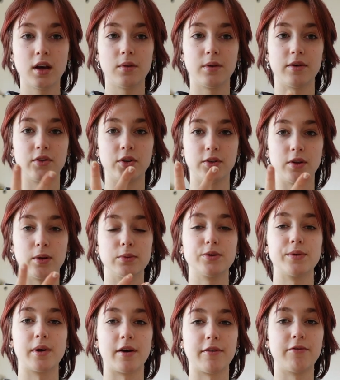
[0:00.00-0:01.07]
We have two of them,
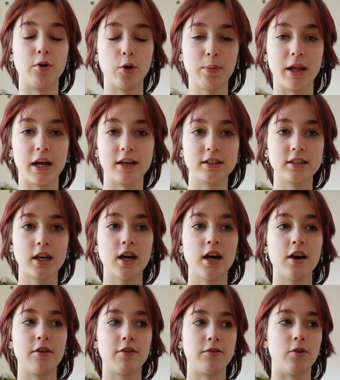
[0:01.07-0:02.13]
so we have four planks
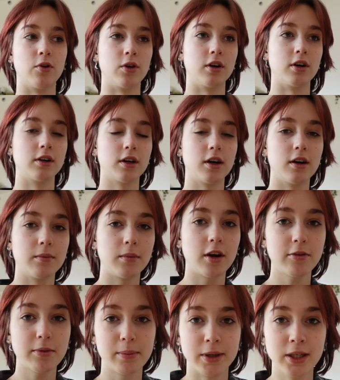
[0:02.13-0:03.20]
for all
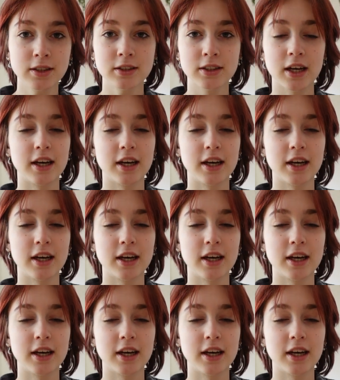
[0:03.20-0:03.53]
of my books.